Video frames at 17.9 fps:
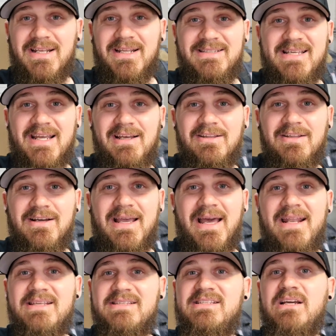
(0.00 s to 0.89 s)
gonna take a look at
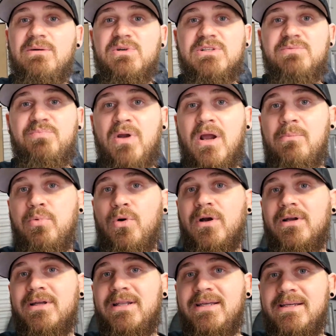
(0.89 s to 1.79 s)
it, see how much prep work
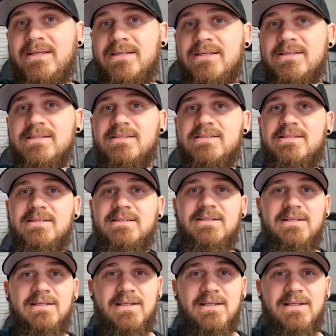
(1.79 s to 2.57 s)
it is.